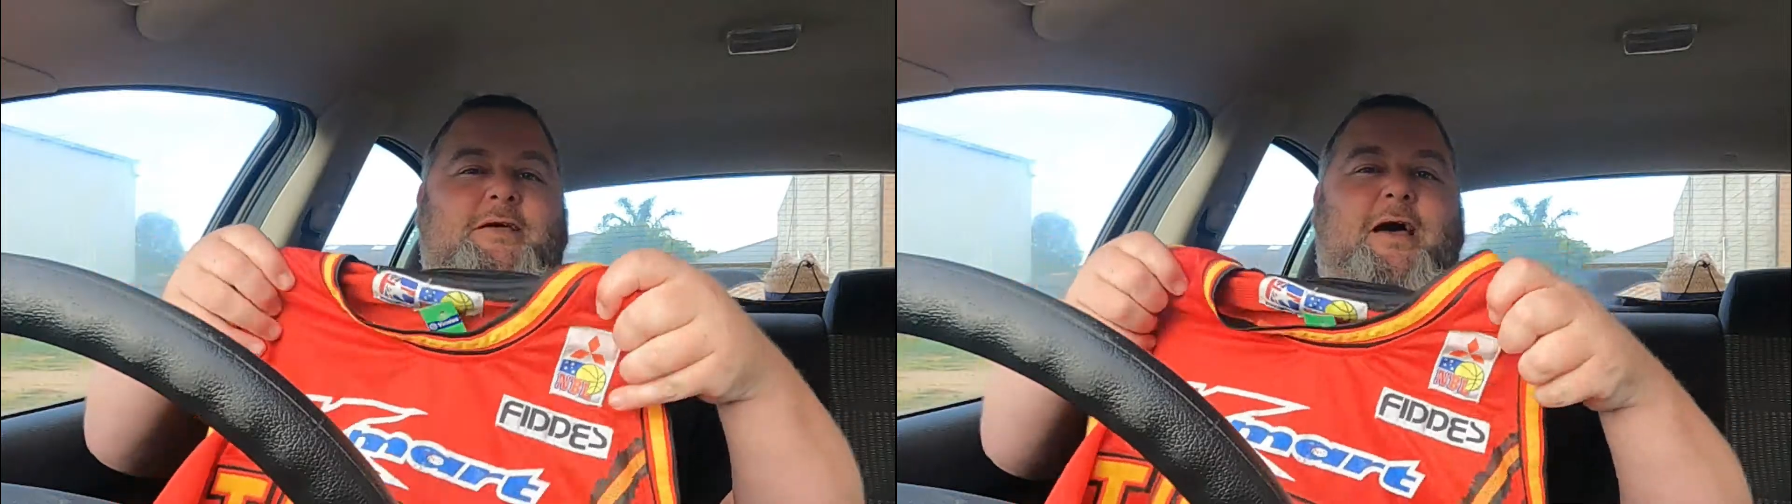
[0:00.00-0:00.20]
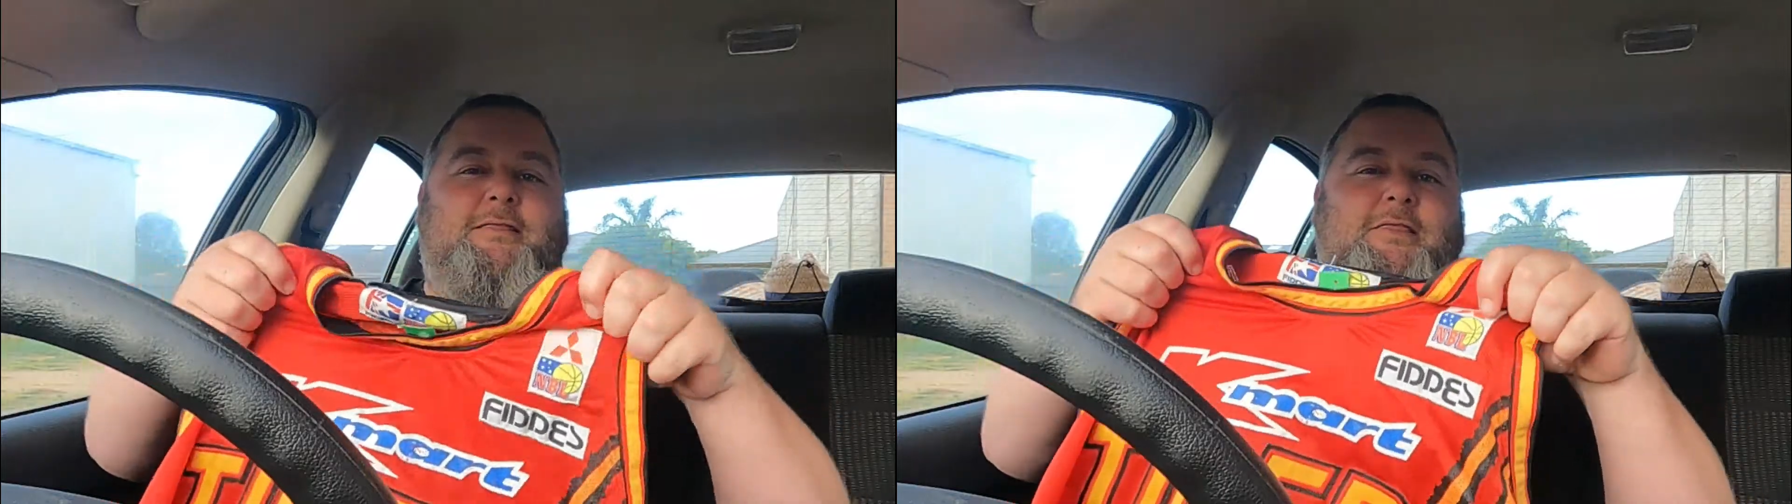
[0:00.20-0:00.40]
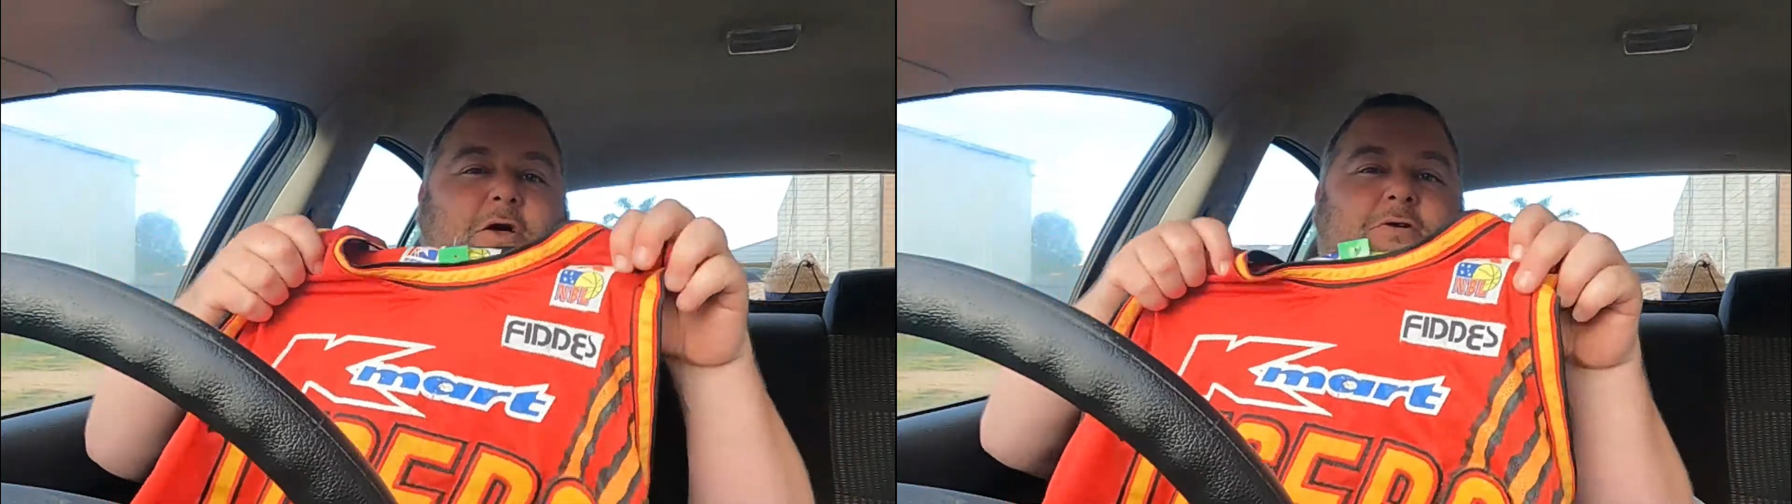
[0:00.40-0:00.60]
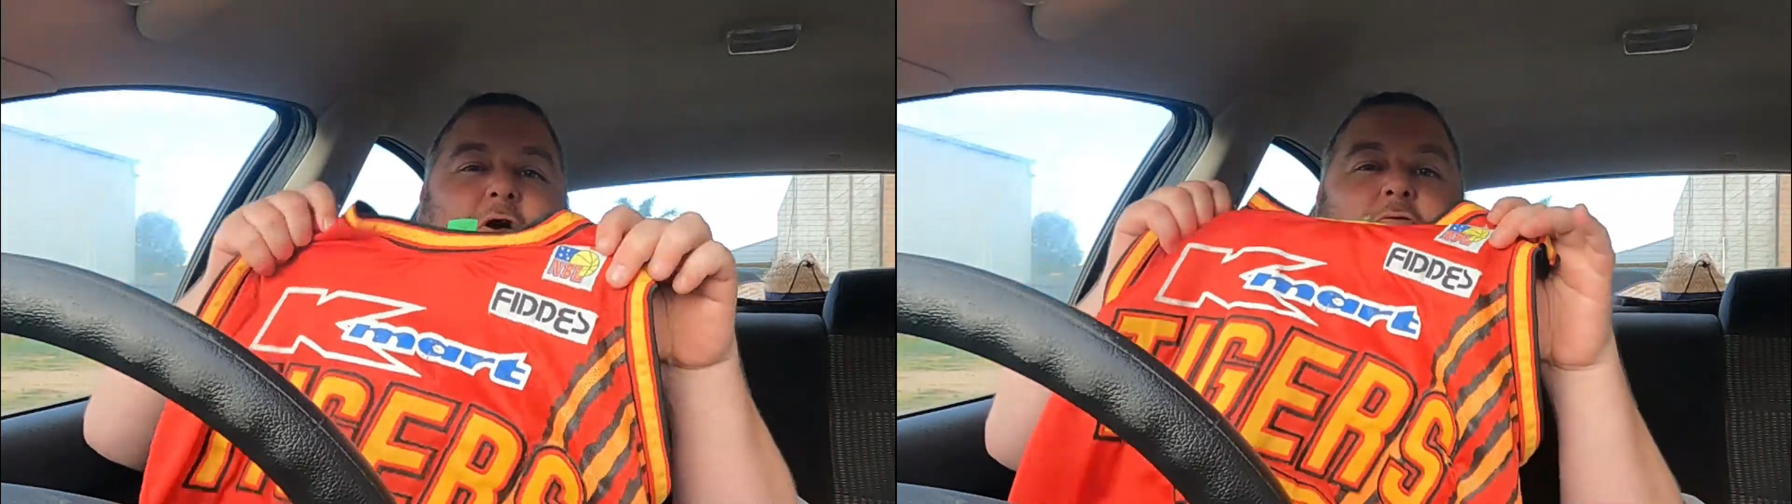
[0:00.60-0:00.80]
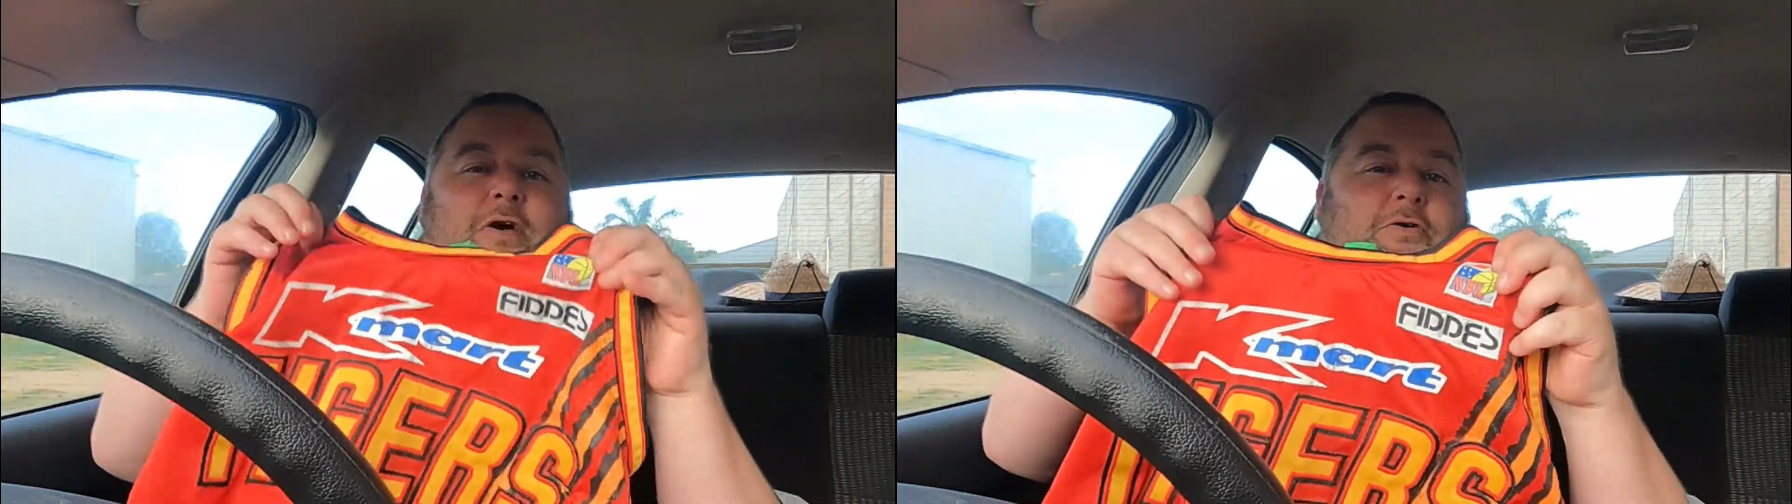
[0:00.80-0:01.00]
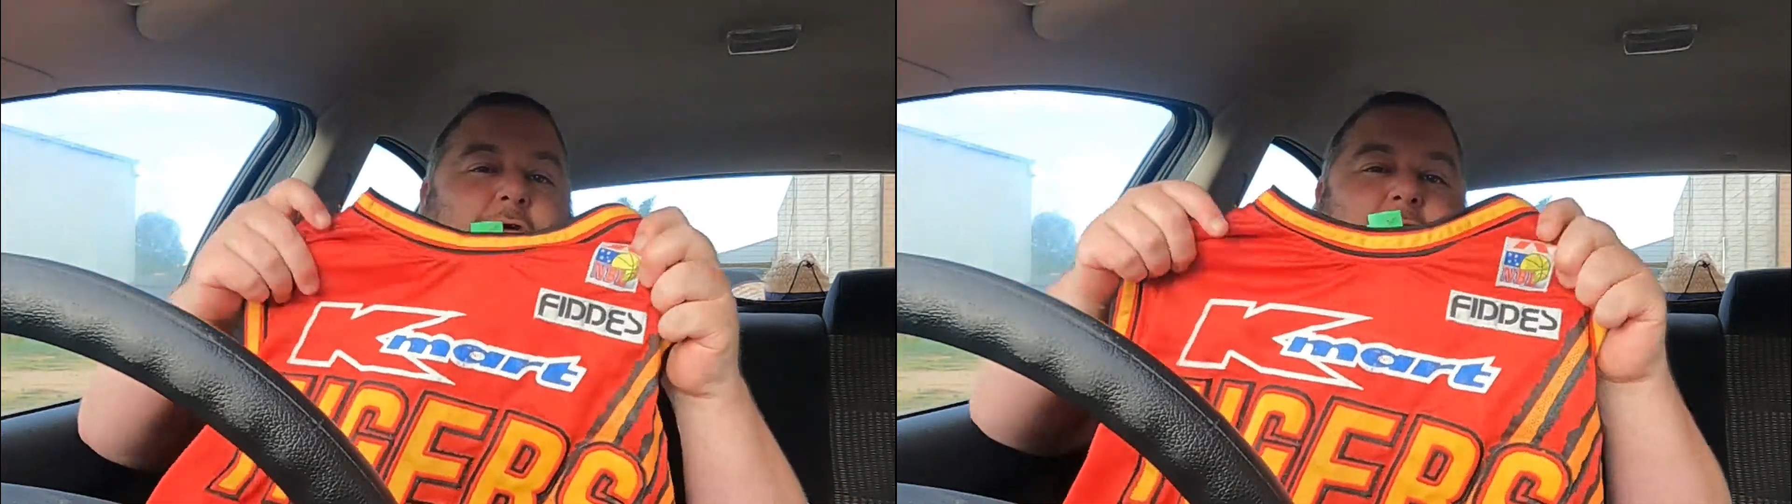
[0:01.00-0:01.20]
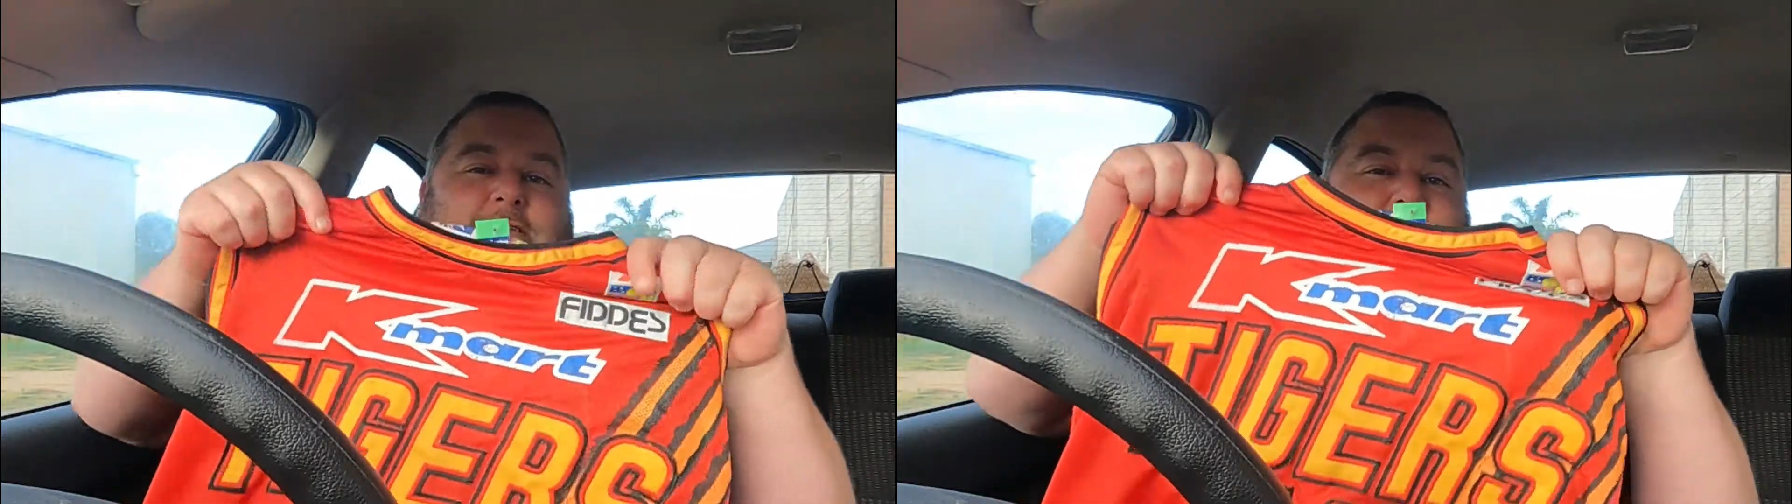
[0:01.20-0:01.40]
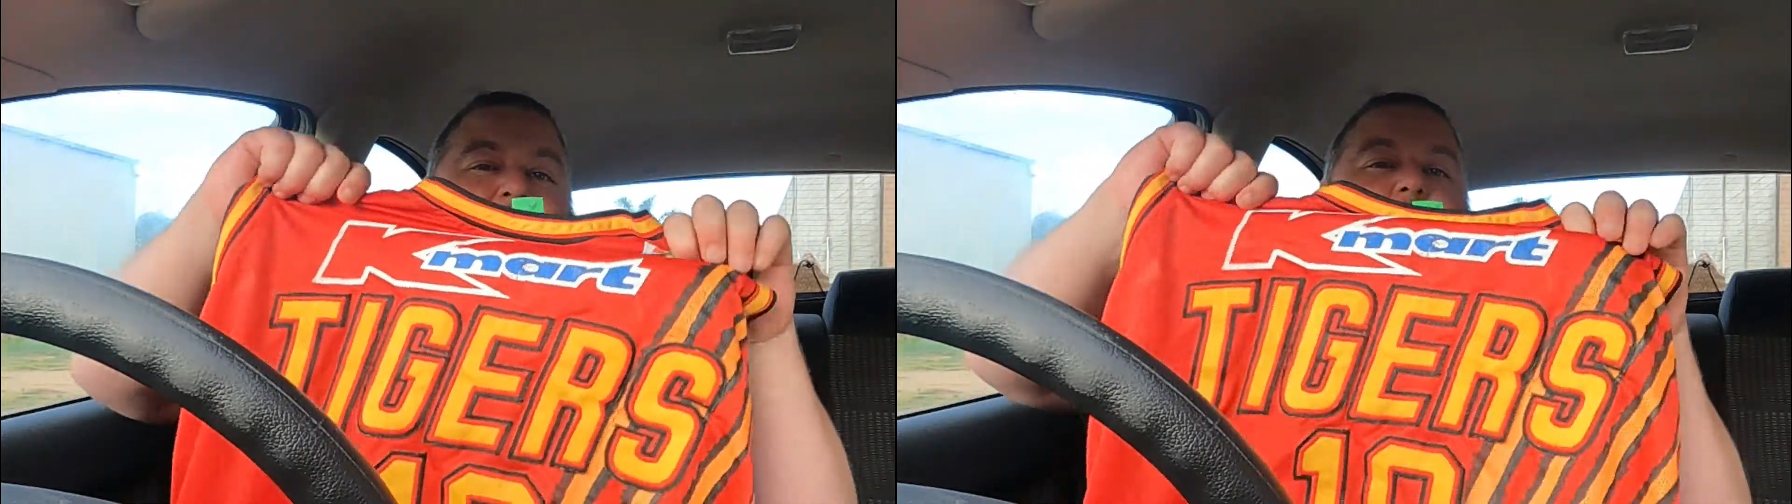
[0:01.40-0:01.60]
had no value, I still